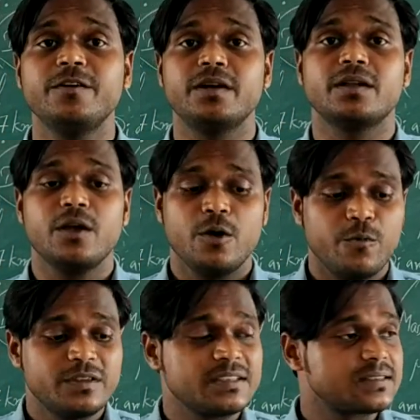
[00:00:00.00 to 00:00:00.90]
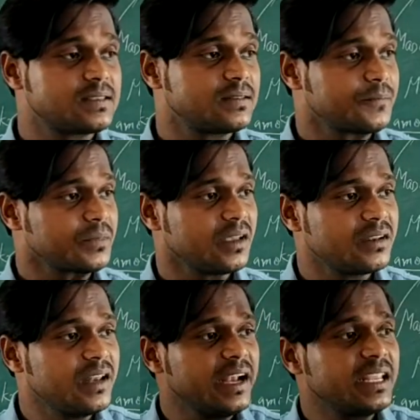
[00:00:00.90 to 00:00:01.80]
work which is
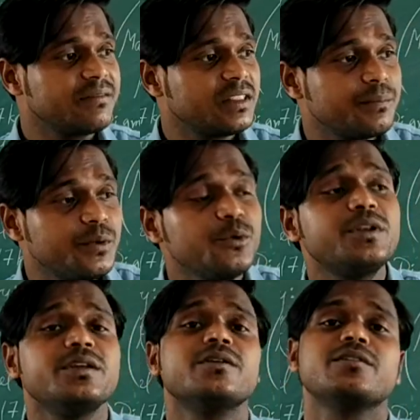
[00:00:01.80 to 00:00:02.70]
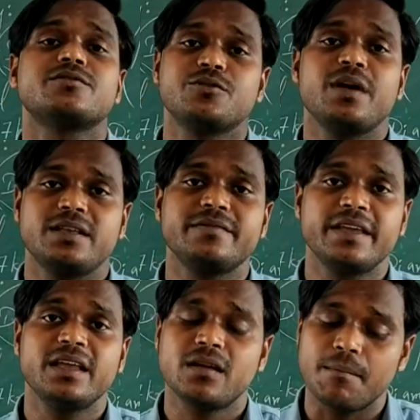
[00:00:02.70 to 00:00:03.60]
relating with the beauty also, as we
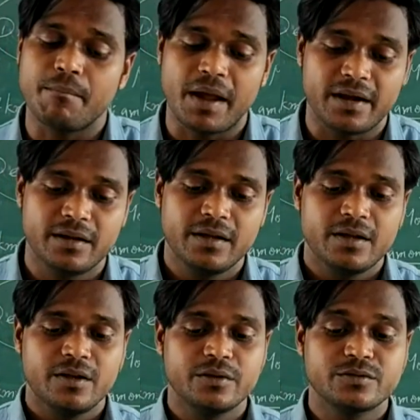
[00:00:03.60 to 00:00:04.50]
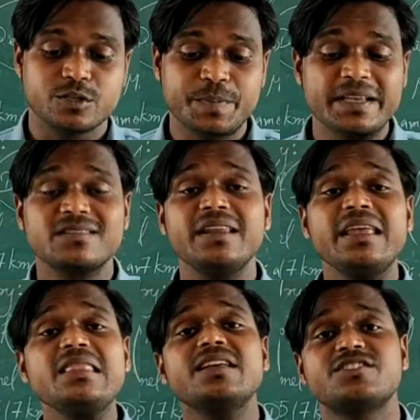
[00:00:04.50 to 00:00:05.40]
can compare. So
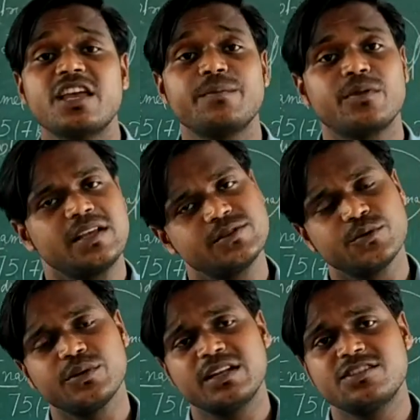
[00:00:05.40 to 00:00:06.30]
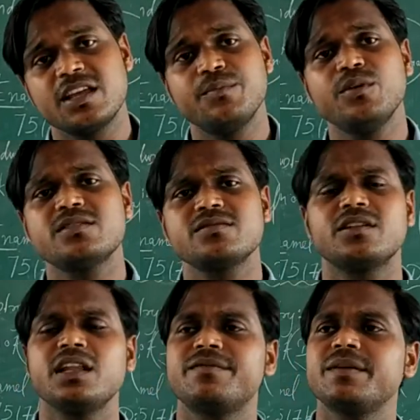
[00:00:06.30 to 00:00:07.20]
especially in the Jaipur, as you know that Jaipur is not
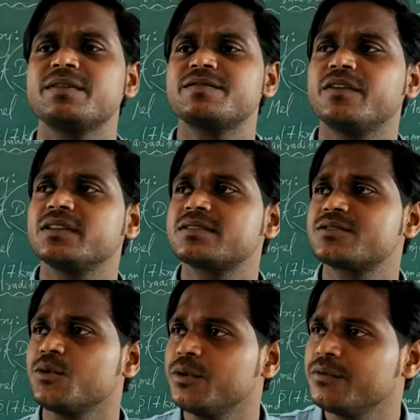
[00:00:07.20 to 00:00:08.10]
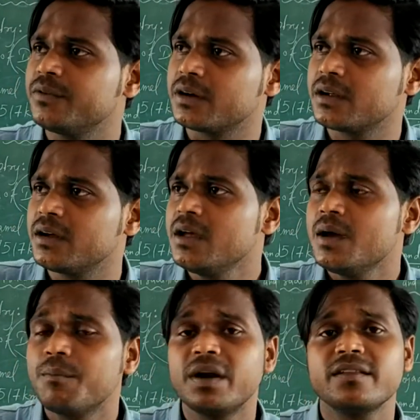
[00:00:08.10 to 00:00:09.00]
only famous for the stone work,
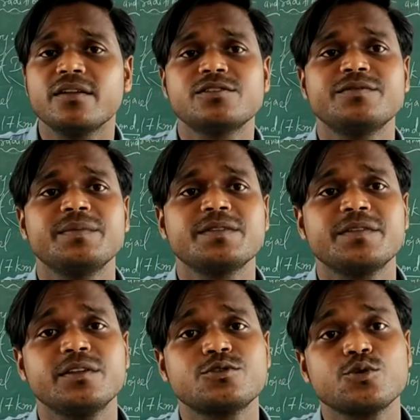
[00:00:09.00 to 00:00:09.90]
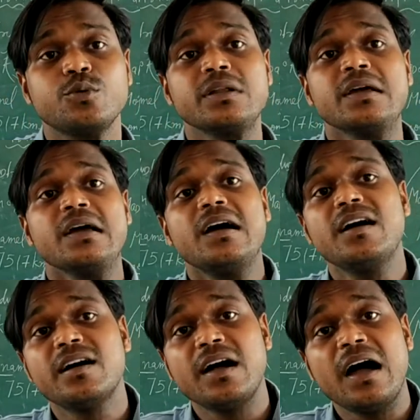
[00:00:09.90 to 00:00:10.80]
but is also famous for the stone
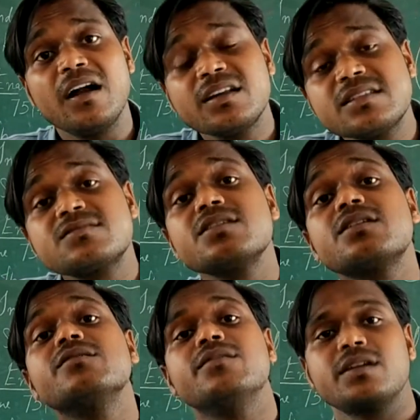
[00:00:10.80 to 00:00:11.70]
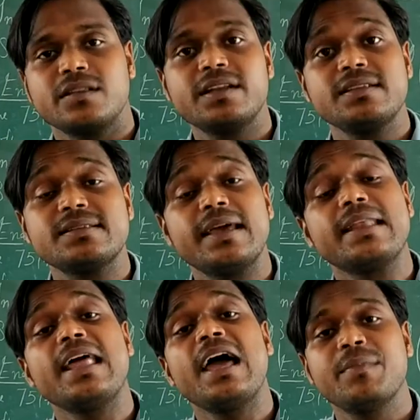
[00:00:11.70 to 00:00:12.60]
artistic work, that is
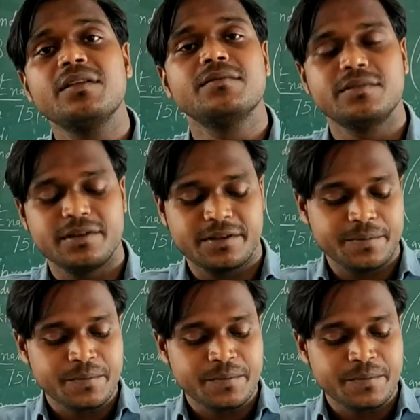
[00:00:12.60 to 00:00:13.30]
enamel work.